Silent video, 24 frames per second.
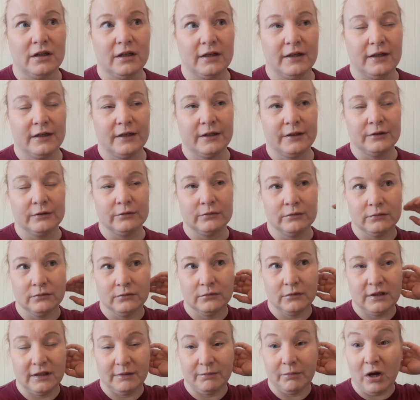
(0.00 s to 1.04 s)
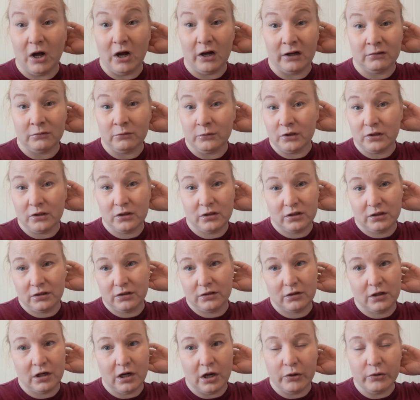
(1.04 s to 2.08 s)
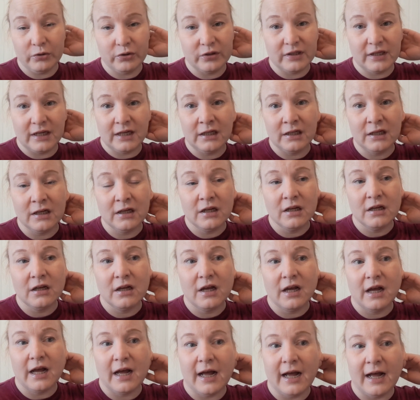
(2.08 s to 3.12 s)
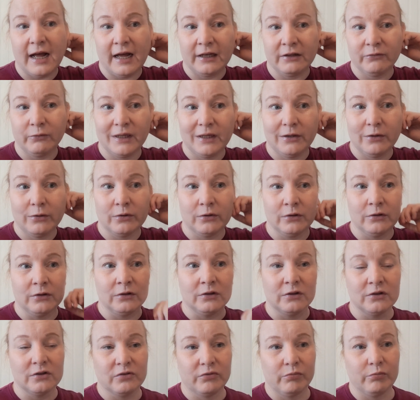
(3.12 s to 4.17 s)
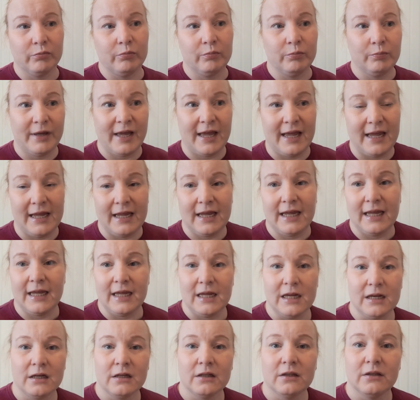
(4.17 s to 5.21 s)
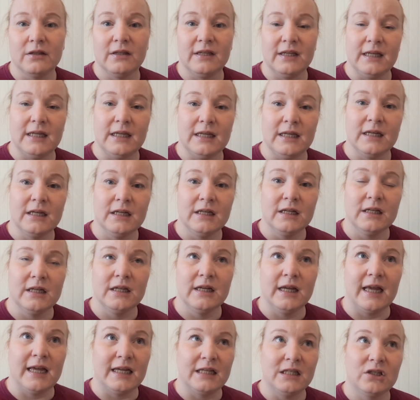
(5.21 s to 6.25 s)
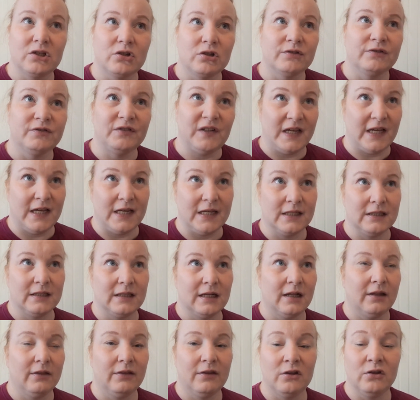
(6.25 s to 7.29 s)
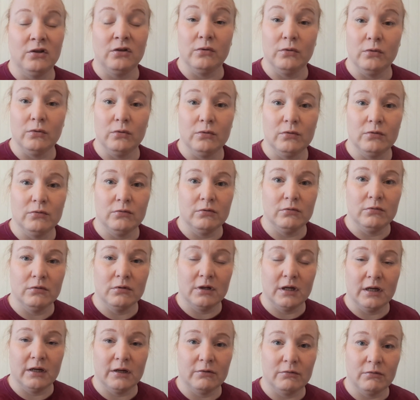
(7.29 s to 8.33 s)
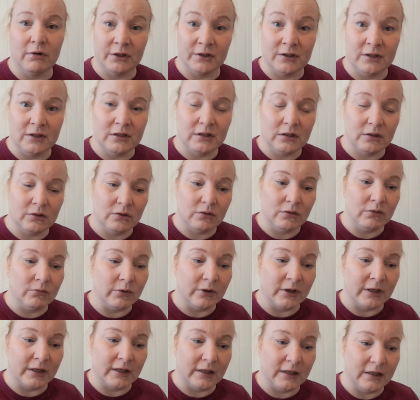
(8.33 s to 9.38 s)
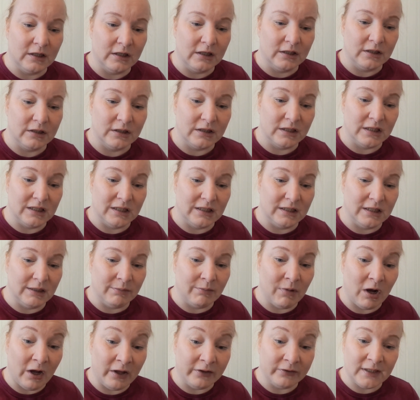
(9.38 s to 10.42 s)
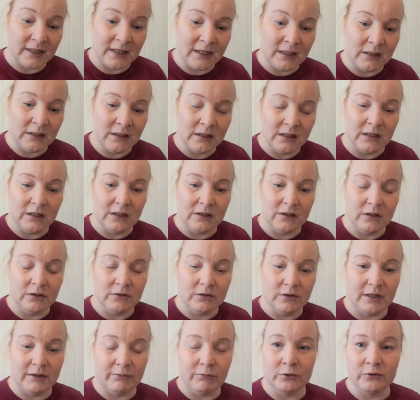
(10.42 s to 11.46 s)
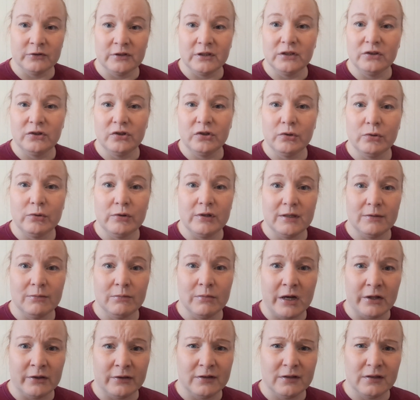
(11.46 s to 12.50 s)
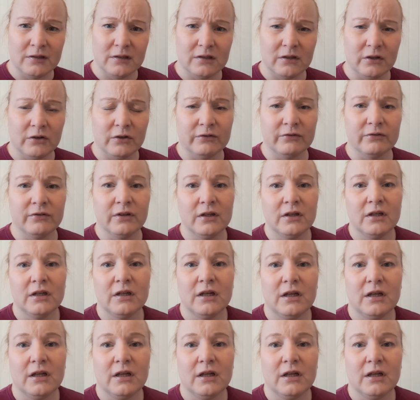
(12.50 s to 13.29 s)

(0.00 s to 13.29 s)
the barn was closing, and we couldn't pay the extra fees that the new runners were demanding. They wanted 2 months of